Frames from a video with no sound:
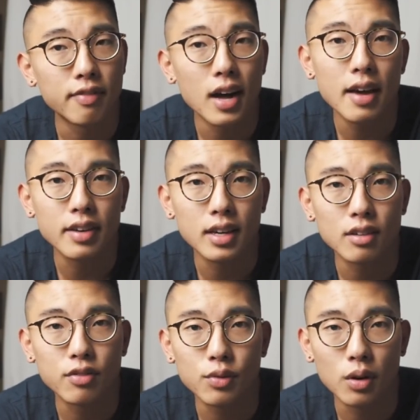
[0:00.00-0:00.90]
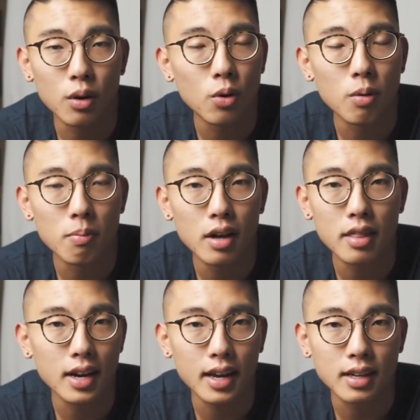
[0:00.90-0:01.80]
five gigs for a whole
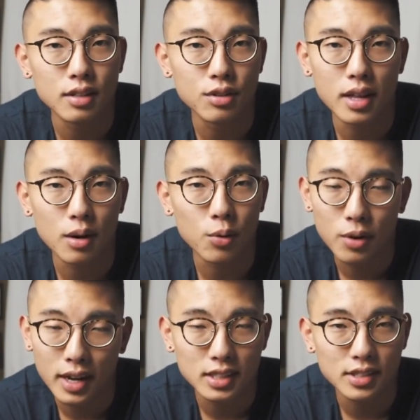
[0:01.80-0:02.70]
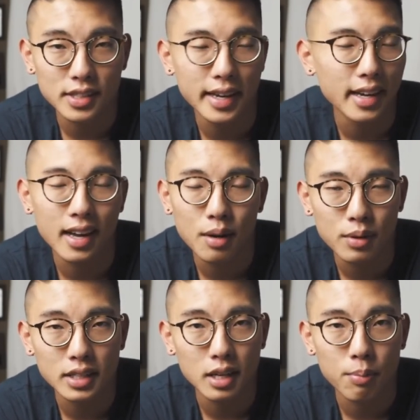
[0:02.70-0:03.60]
month, then I could do that. Or I could just say, I
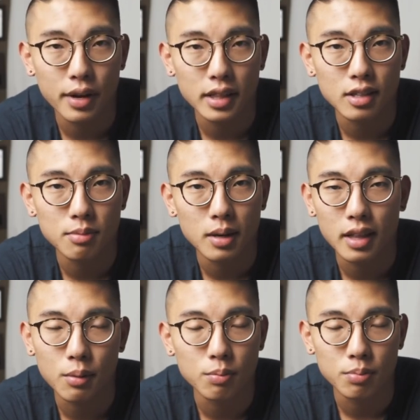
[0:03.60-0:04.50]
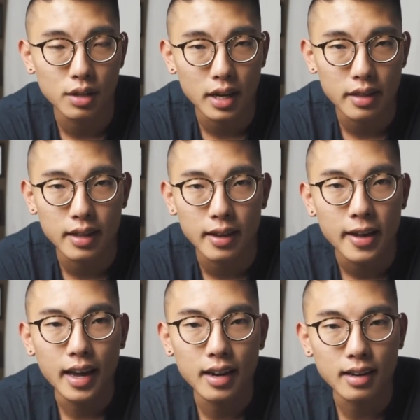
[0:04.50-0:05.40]
want to take a break this month. I won't book anything.
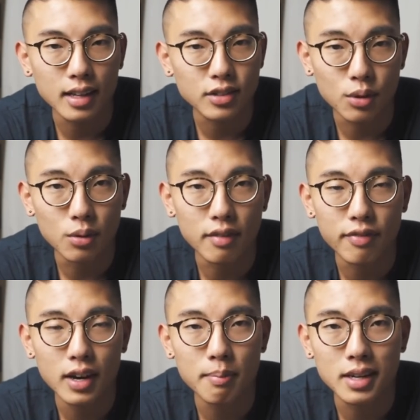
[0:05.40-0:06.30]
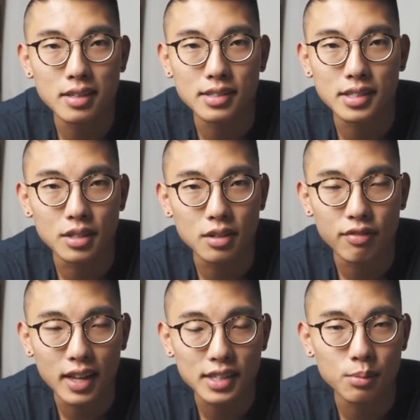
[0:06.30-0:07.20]
And that's totally fine because you're
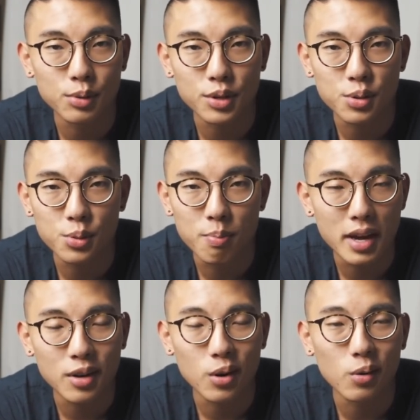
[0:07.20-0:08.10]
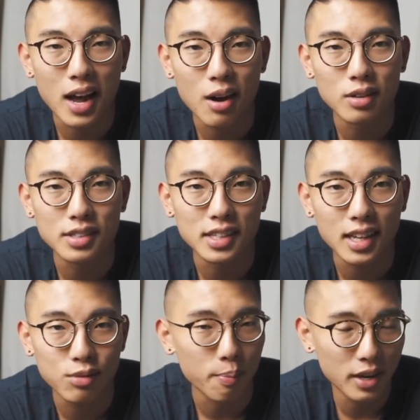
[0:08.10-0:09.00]
flexible. You make your own hours. And
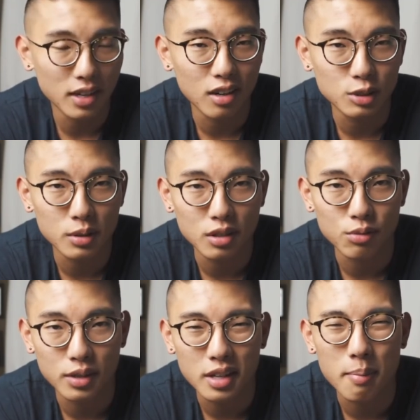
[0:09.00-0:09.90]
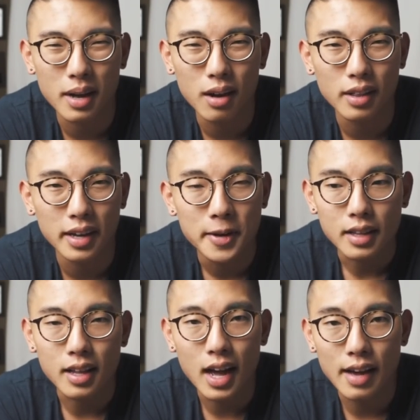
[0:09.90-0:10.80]
that's what being an entrepreneur is really about. Like
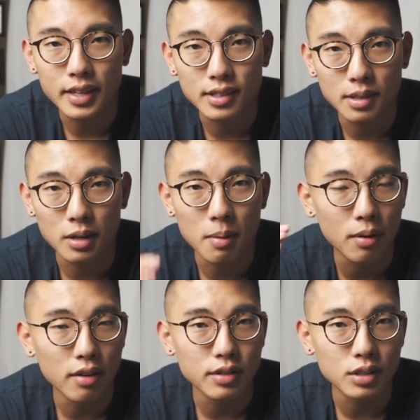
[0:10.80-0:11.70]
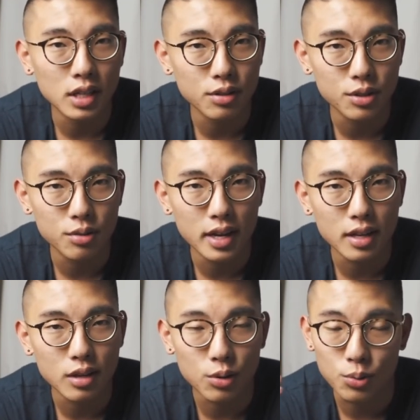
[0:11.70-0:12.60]
not having someone above you tell you
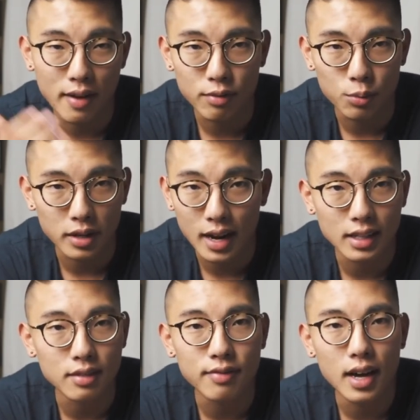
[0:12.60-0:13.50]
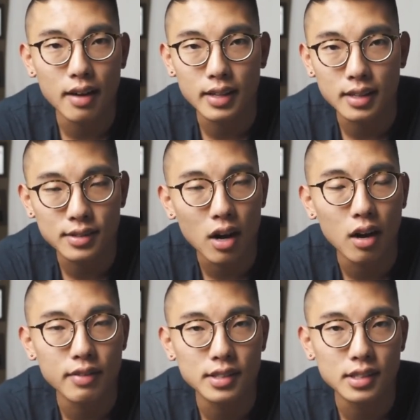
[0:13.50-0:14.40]
that you have to work nine to five in this
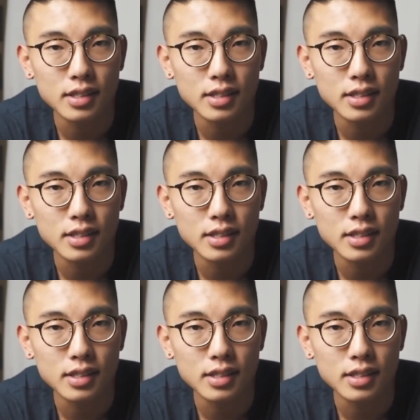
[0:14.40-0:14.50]
office,